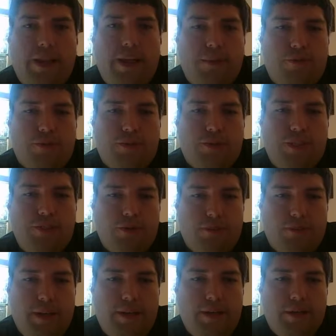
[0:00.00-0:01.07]
that procedure
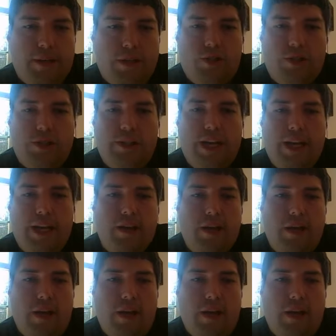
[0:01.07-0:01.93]
means. Understand